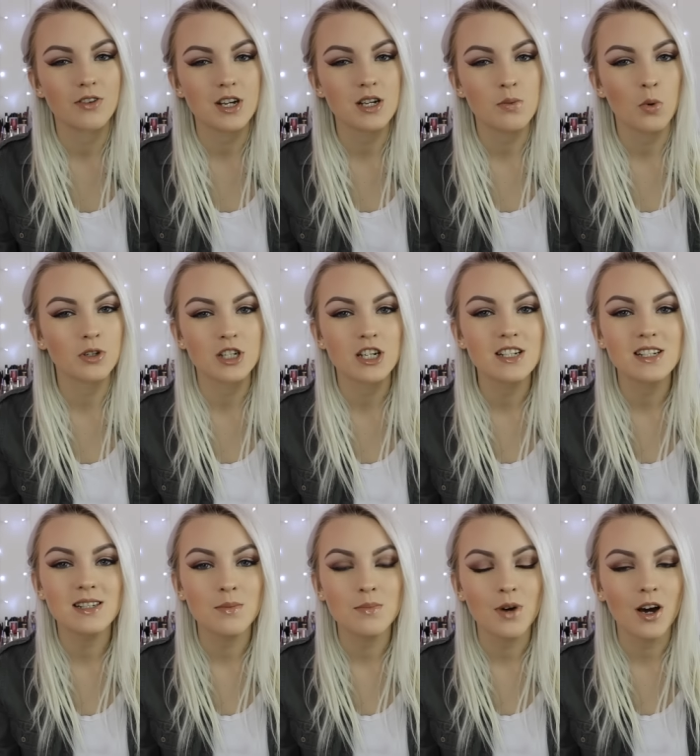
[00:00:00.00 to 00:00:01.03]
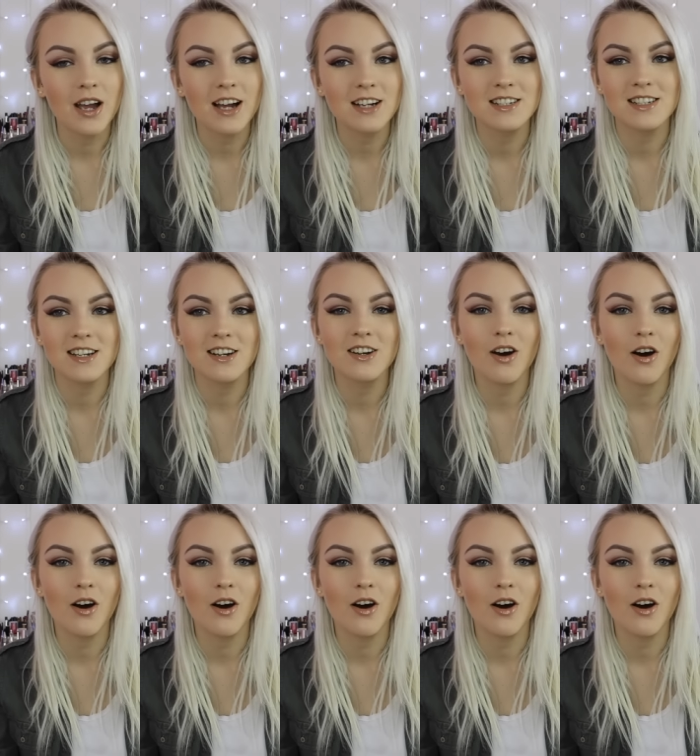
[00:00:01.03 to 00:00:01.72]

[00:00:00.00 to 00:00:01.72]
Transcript: face washes, by accident.